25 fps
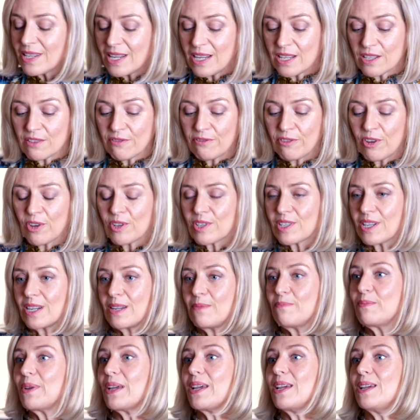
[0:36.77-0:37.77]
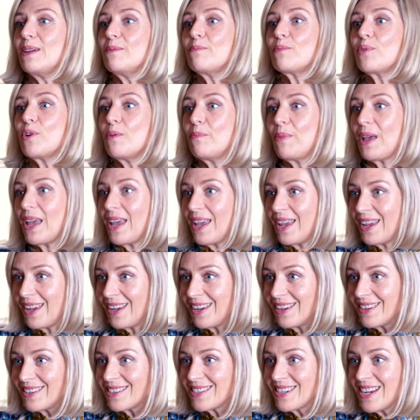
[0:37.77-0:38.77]
is firstly be
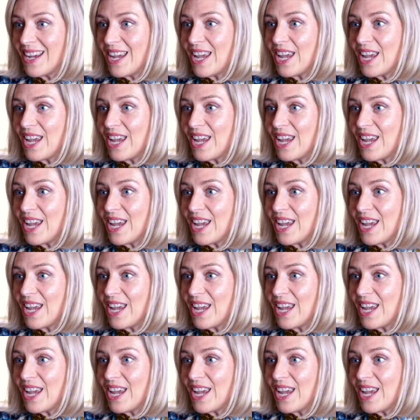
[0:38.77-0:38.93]
prepared.